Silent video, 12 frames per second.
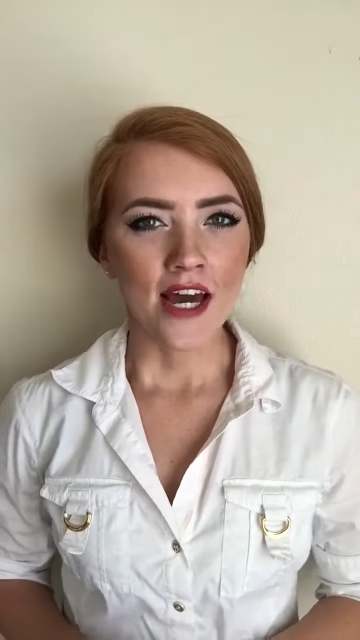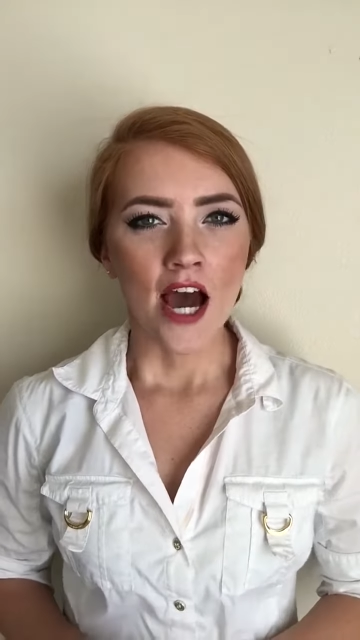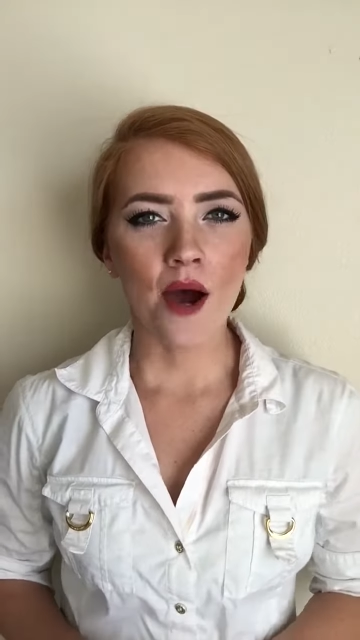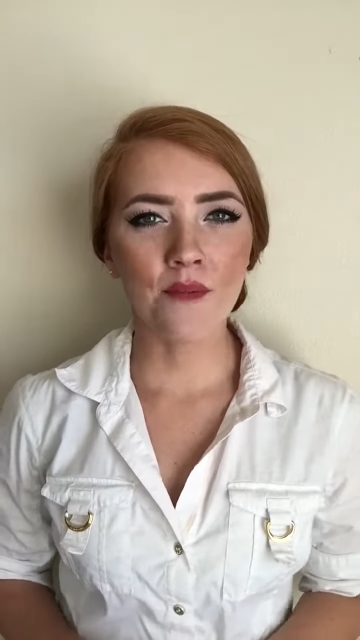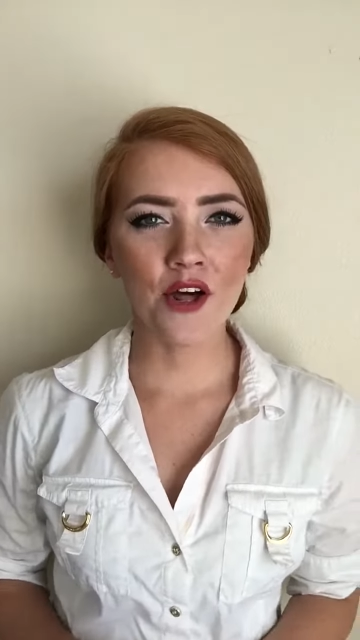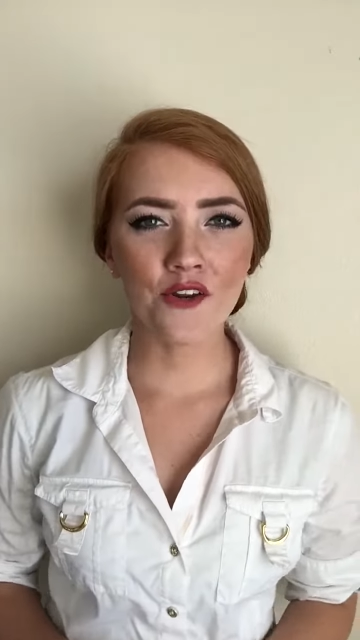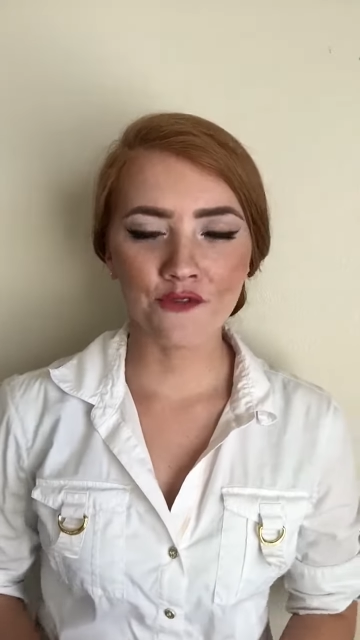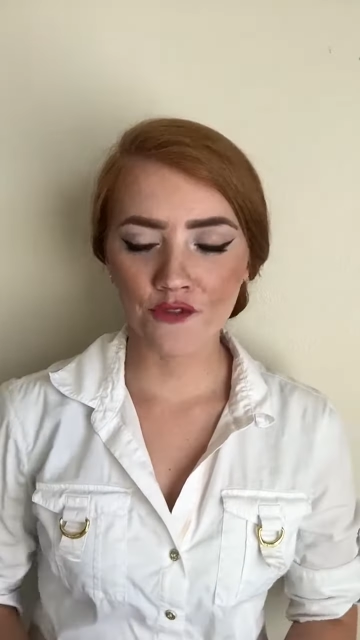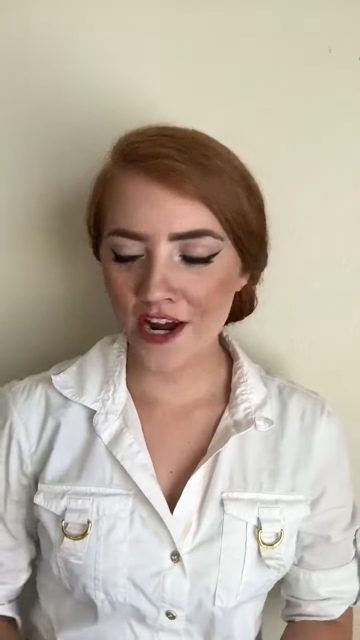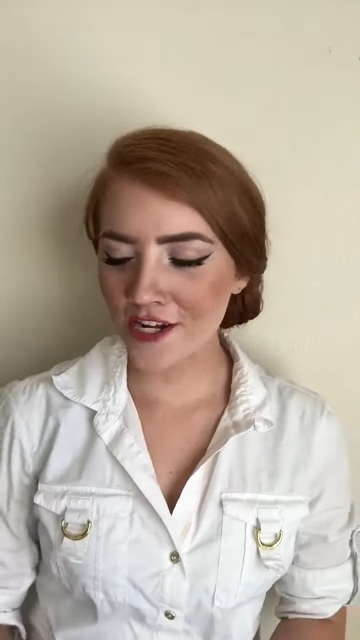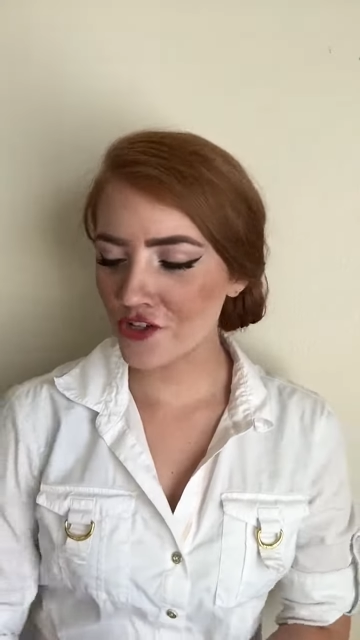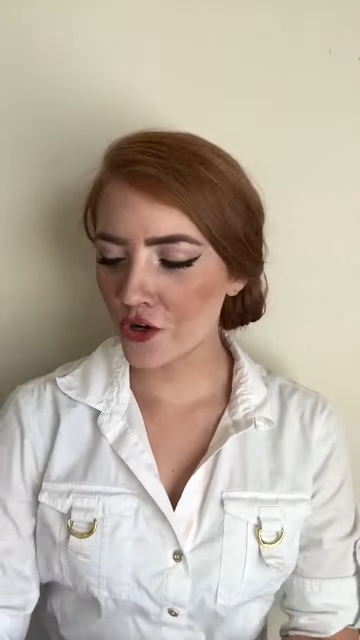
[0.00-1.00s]
I'm not
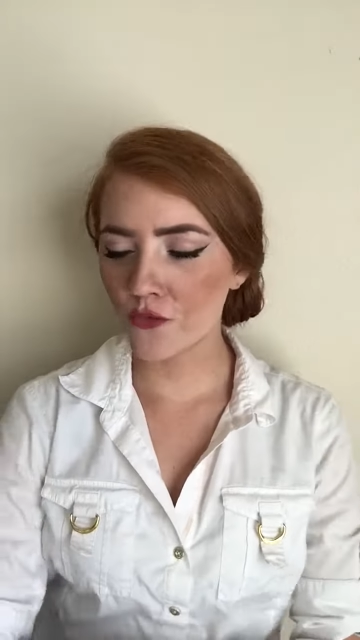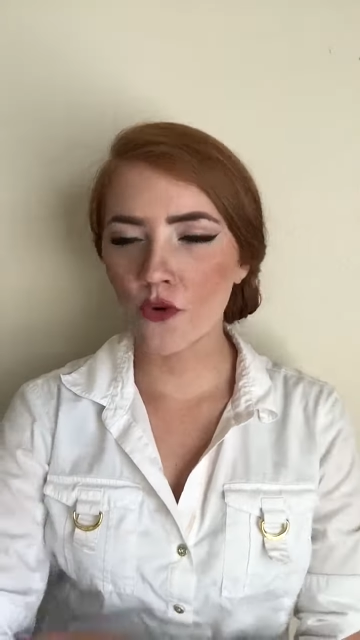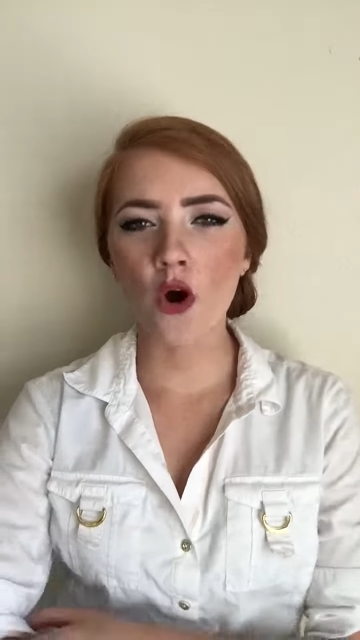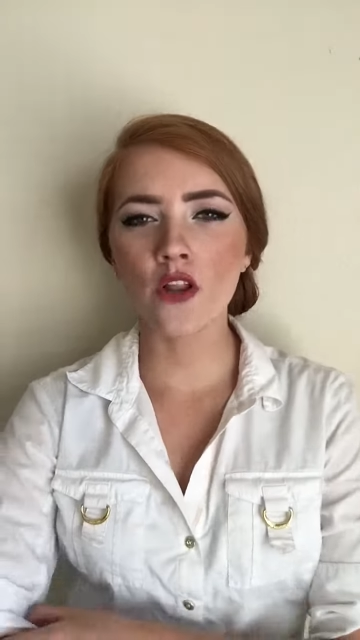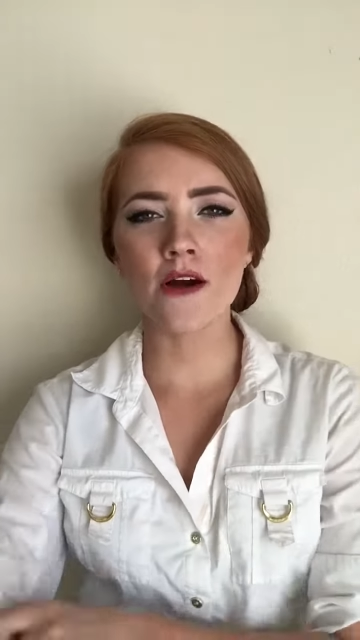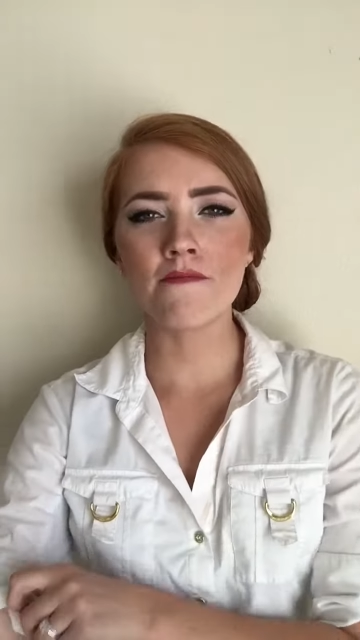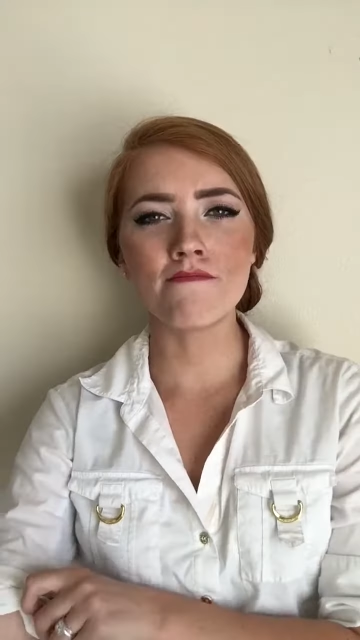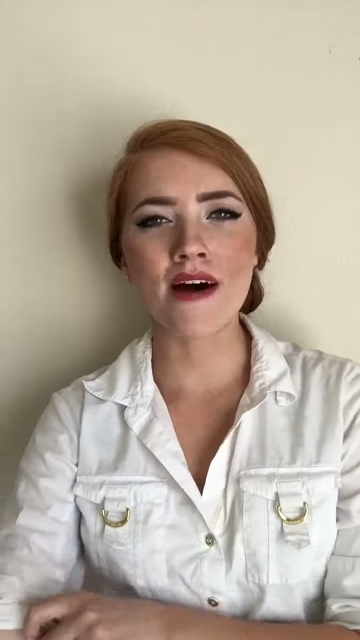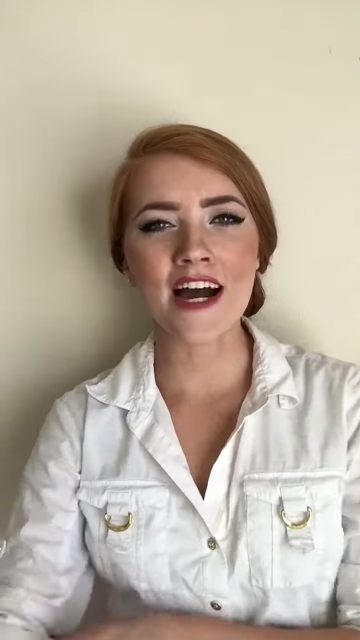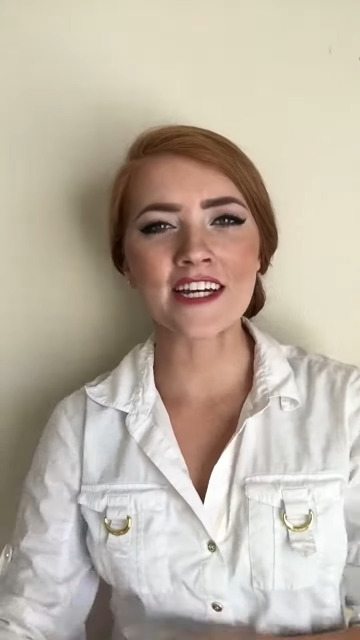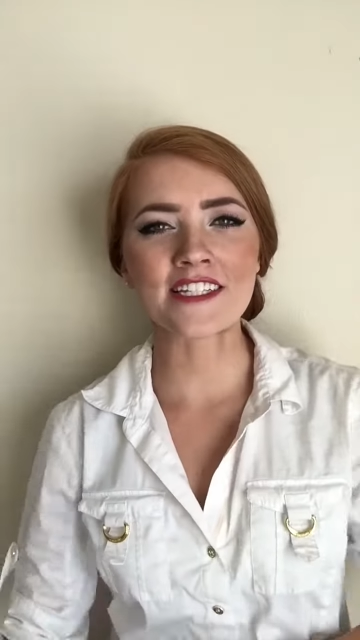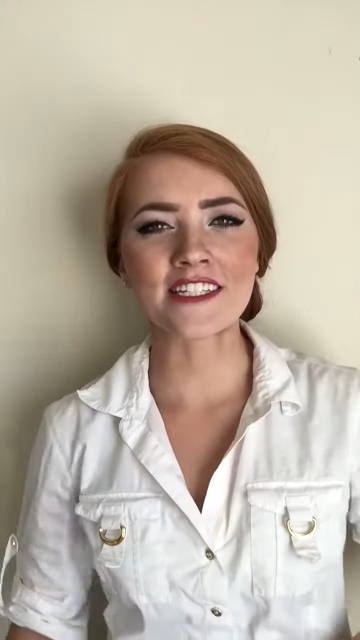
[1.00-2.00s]
afraid to roll up
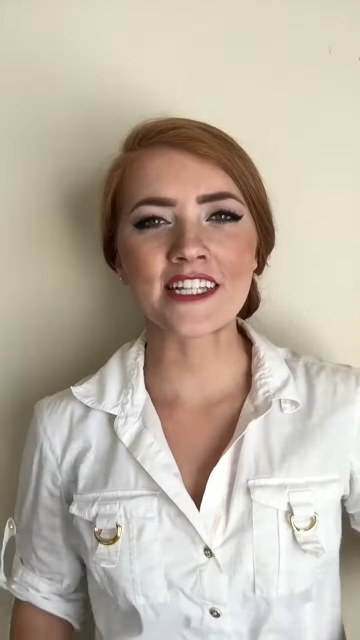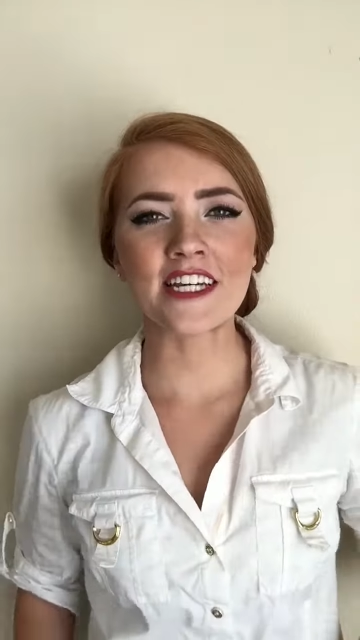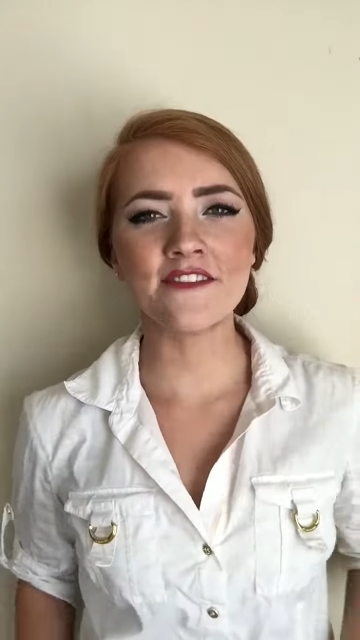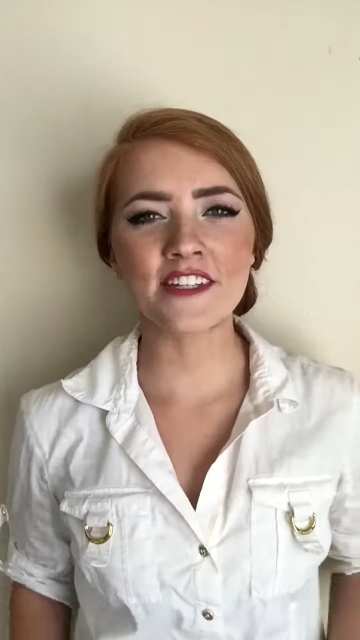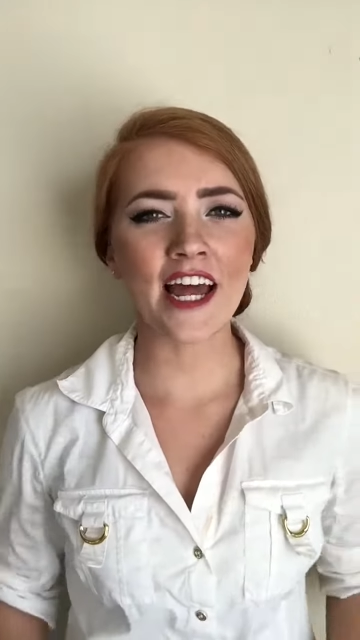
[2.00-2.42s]
my sleeves